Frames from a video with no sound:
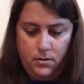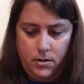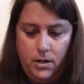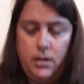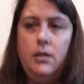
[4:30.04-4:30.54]

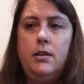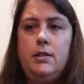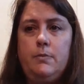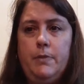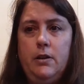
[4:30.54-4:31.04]
And let's
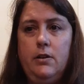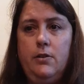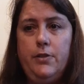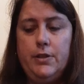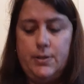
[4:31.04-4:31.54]

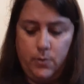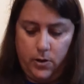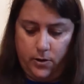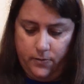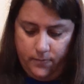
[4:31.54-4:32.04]
spell this word.